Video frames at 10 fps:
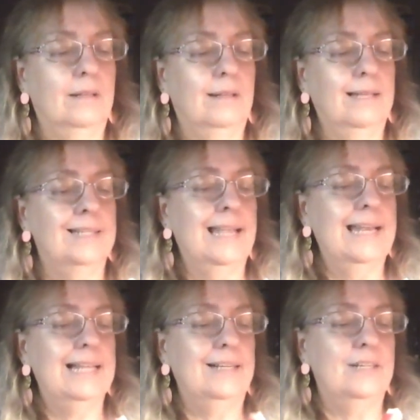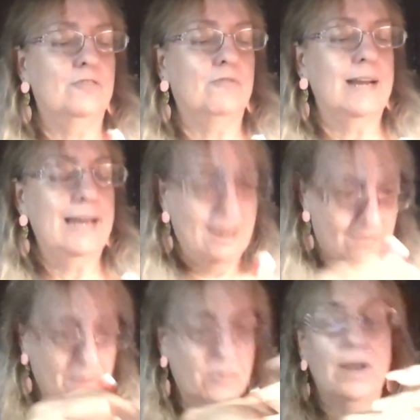Less likely to dry out
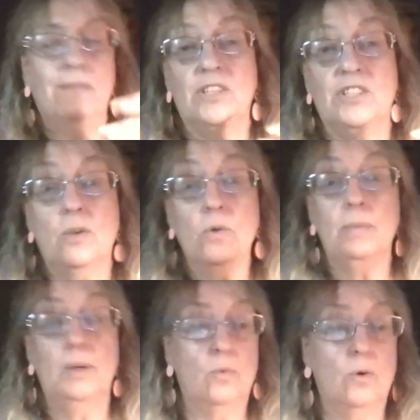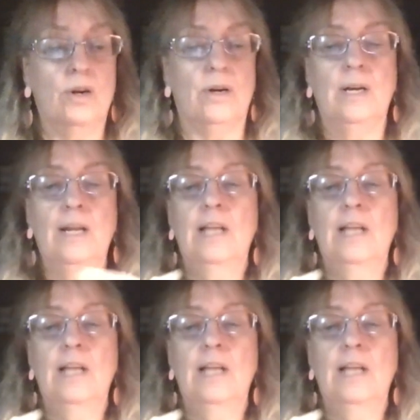and I won't have to soak them in water.